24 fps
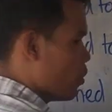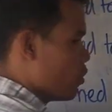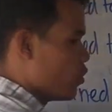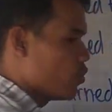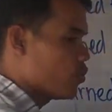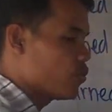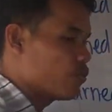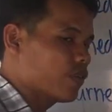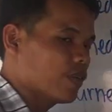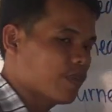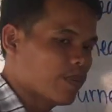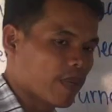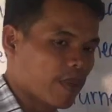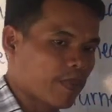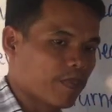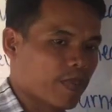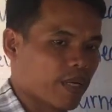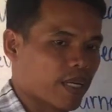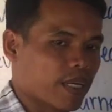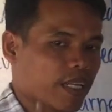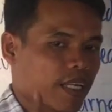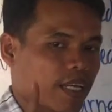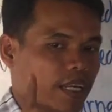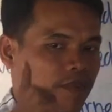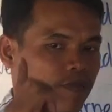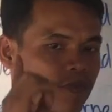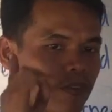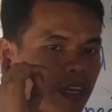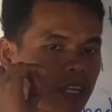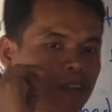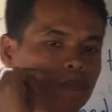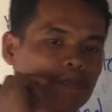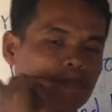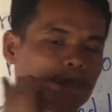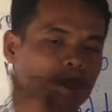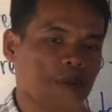you remember that
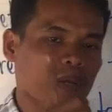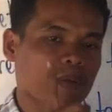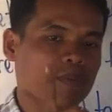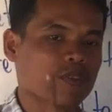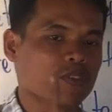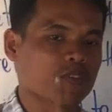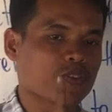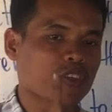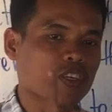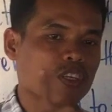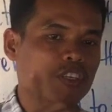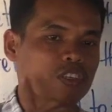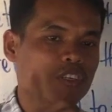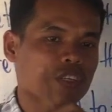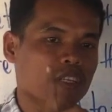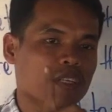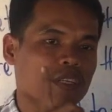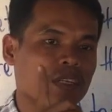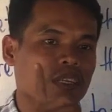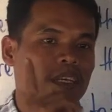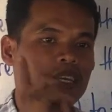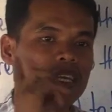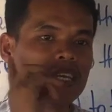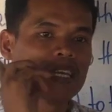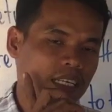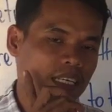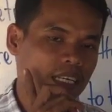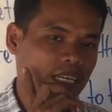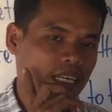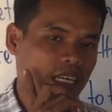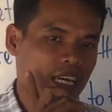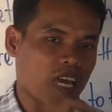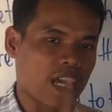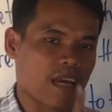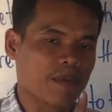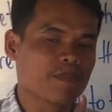when preposition
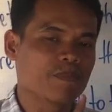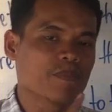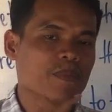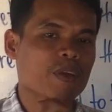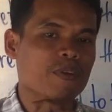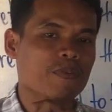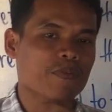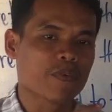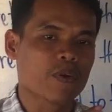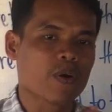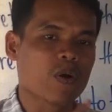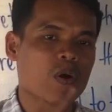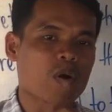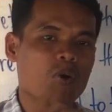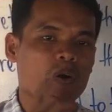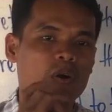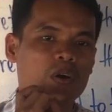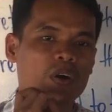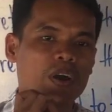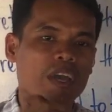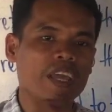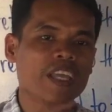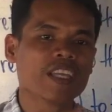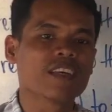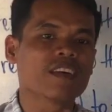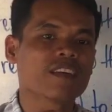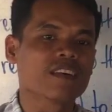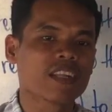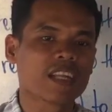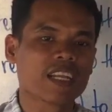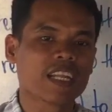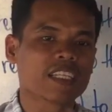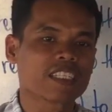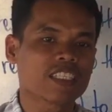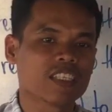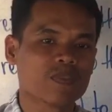come before a
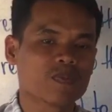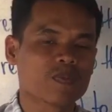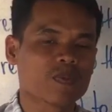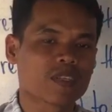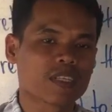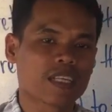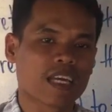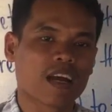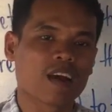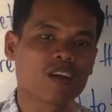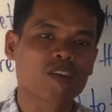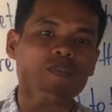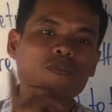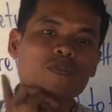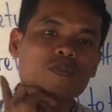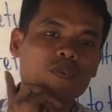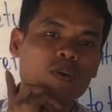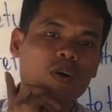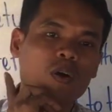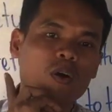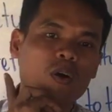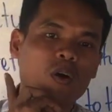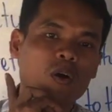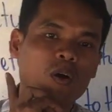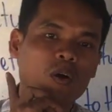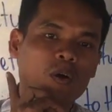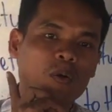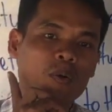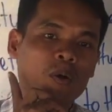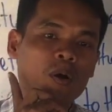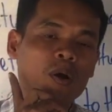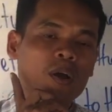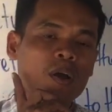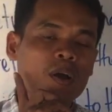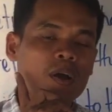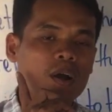relative pronoun
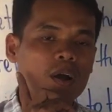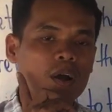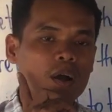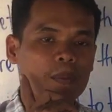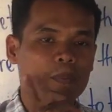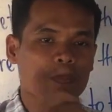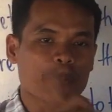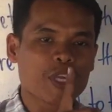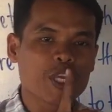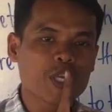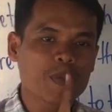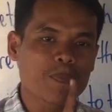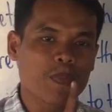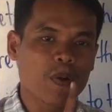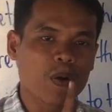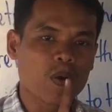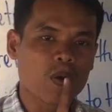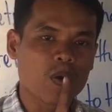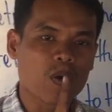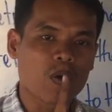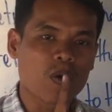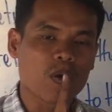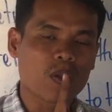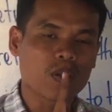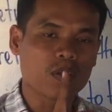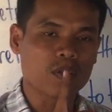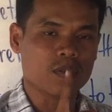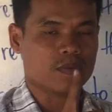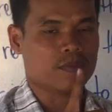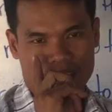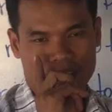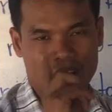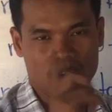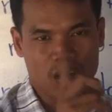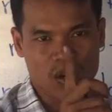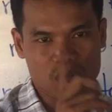for people,
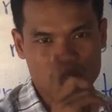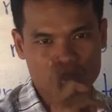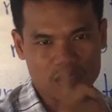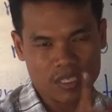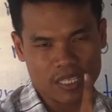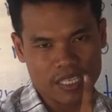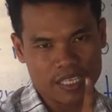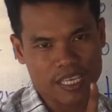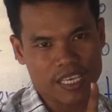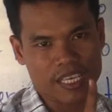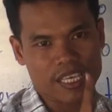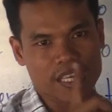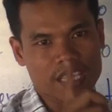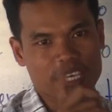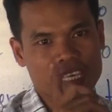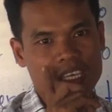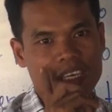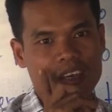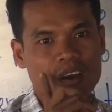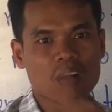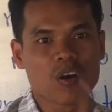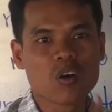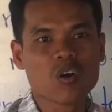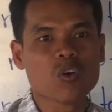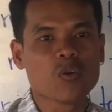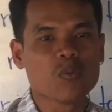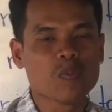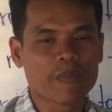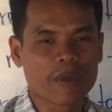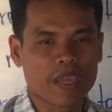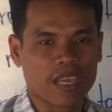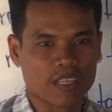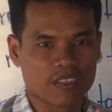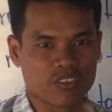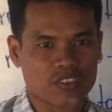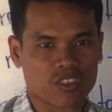only whom
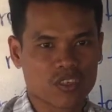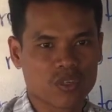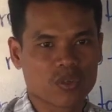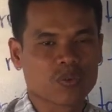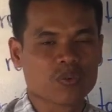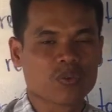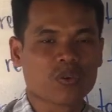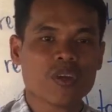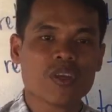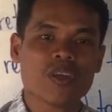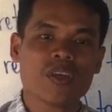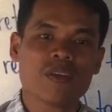is you.